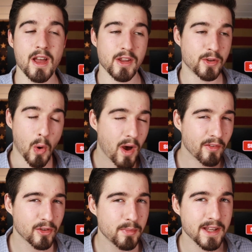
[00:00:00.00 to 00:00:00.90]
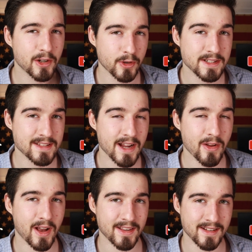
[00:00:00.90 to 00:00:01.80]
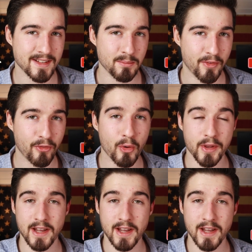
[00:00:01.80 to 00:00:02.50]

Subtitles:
You don't have to be a great designer, as I said before.